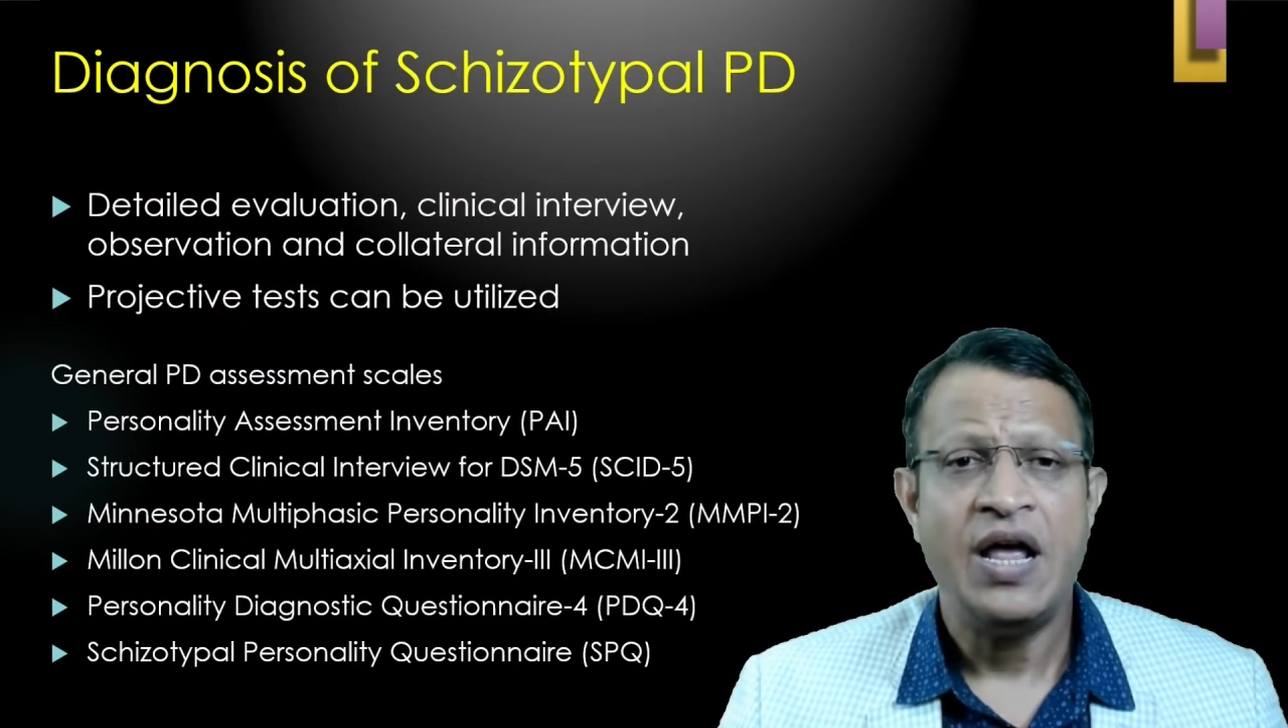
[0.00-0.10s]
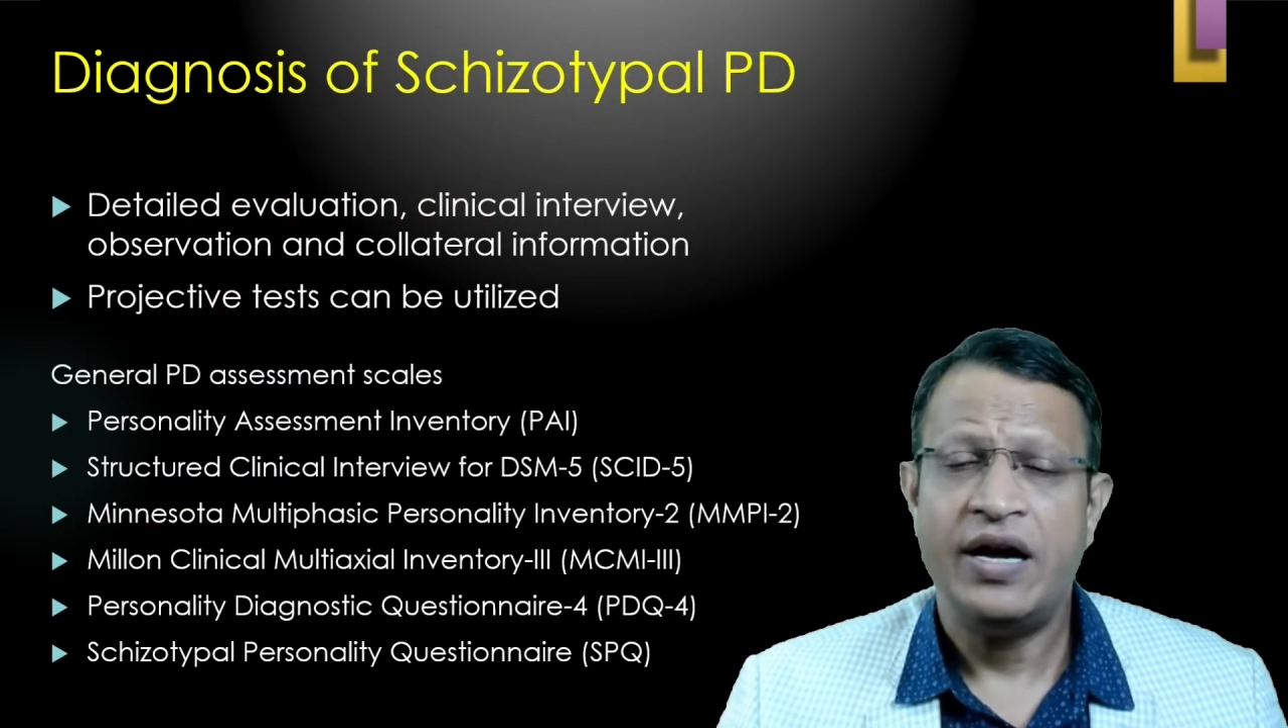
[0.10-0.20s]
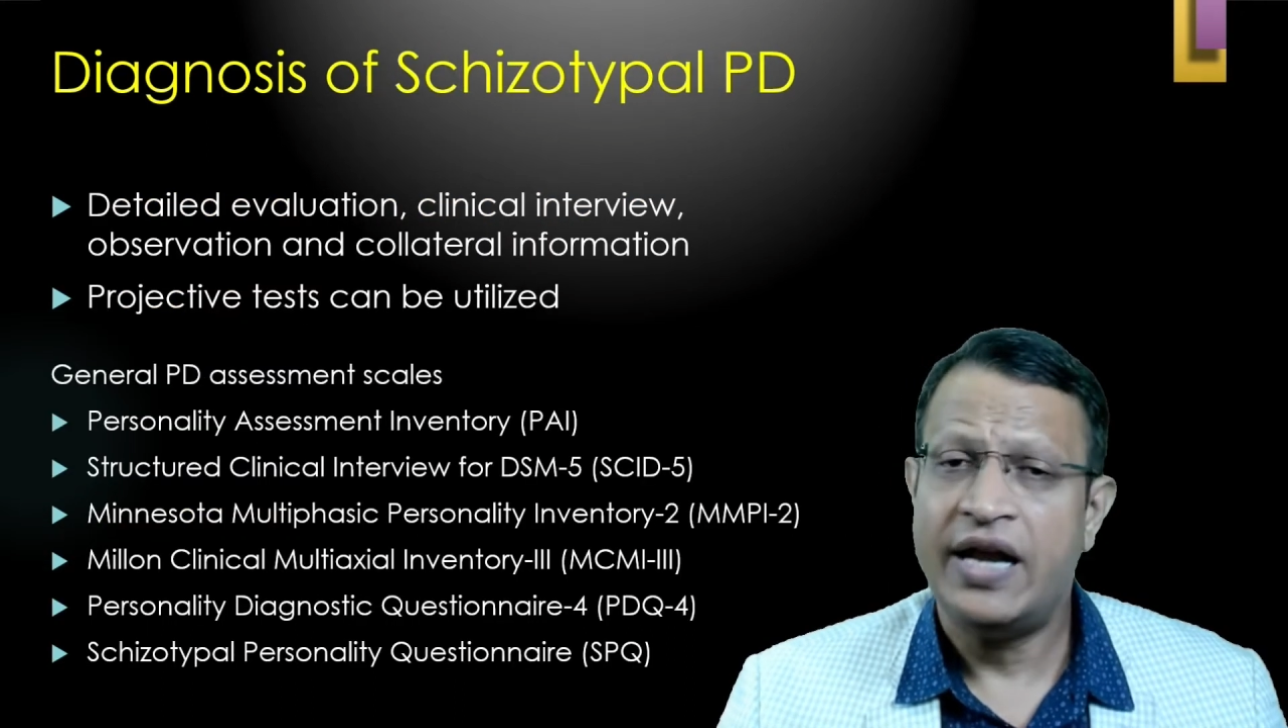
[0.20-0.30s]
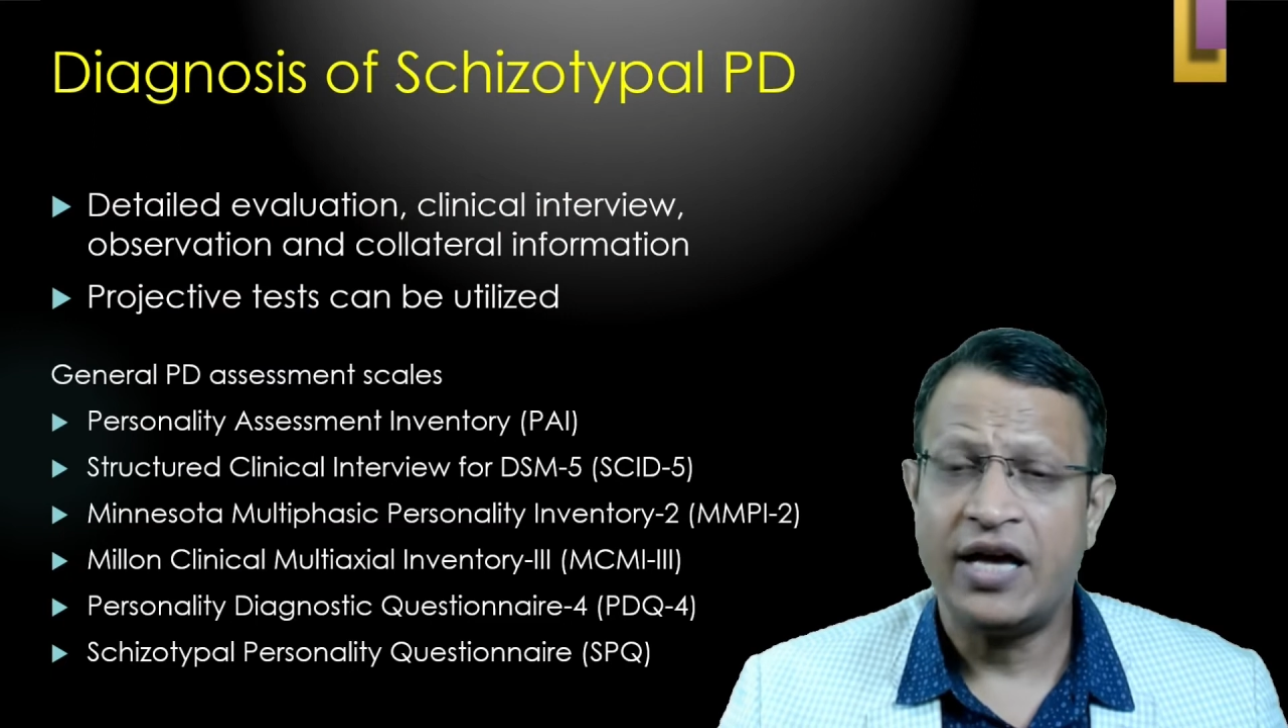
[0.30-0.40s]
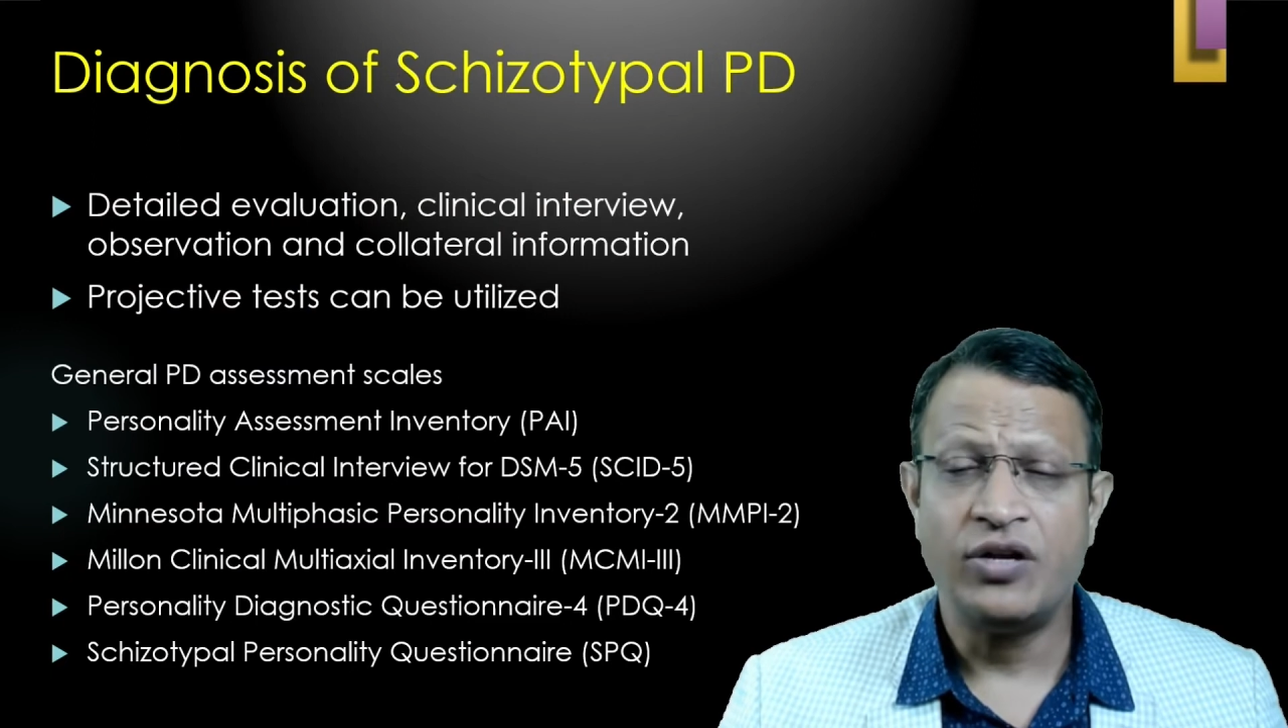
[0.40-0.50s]

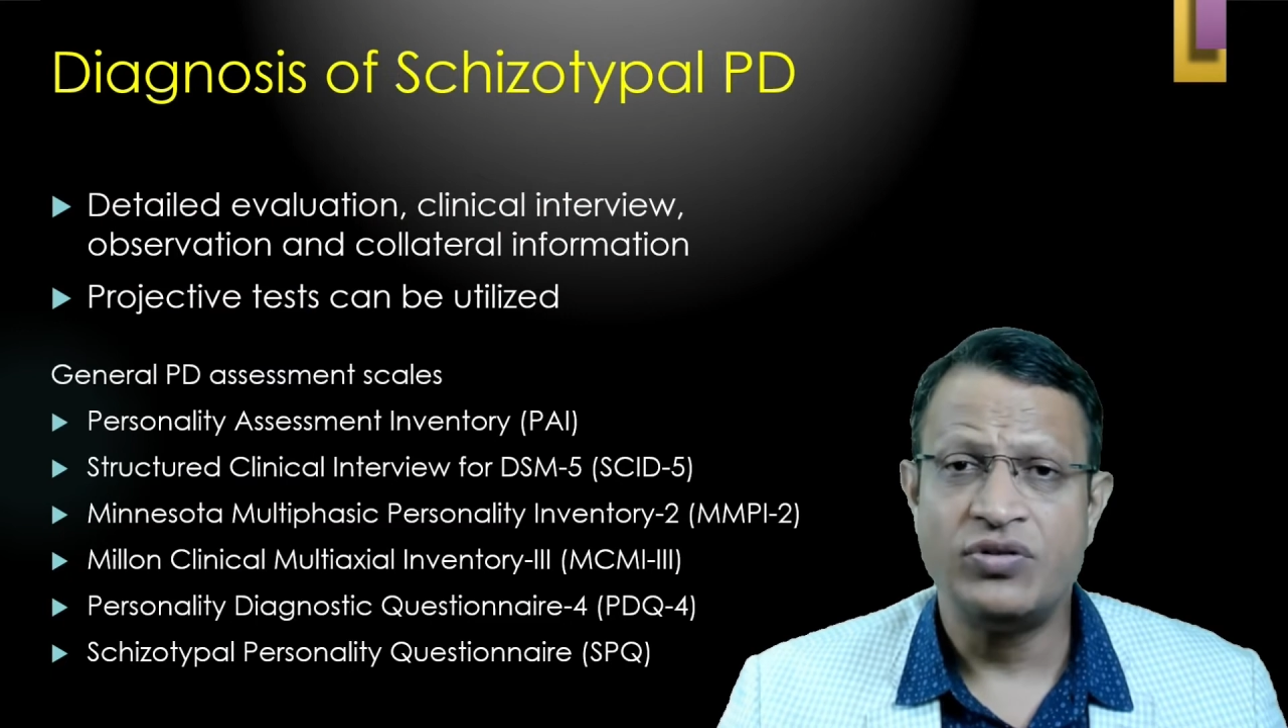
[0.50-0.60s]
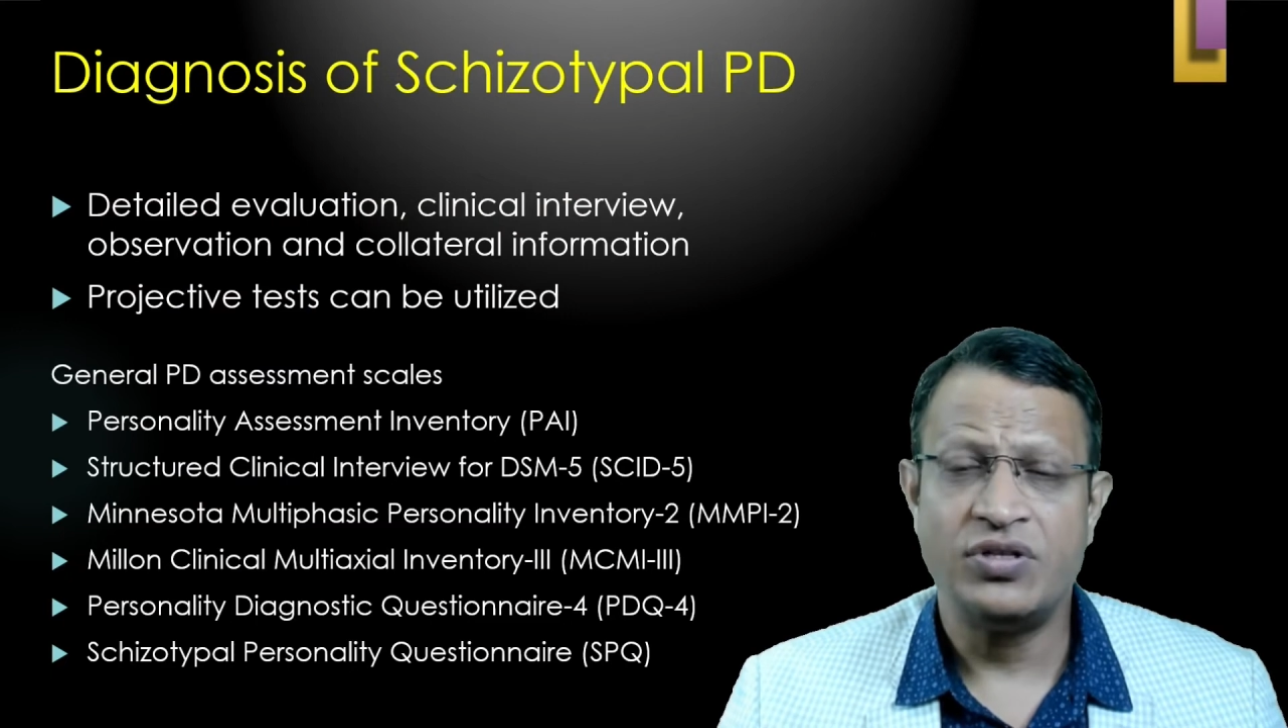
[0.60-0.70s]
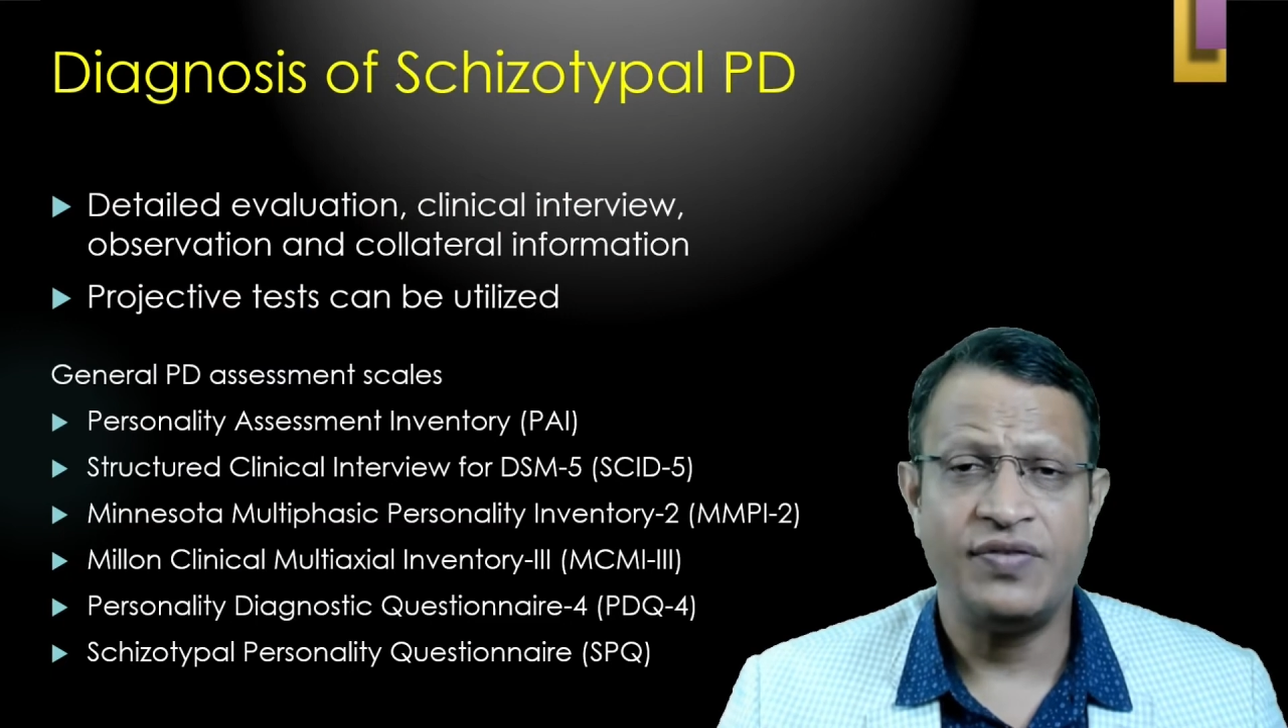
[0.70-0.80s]
Diagnosis of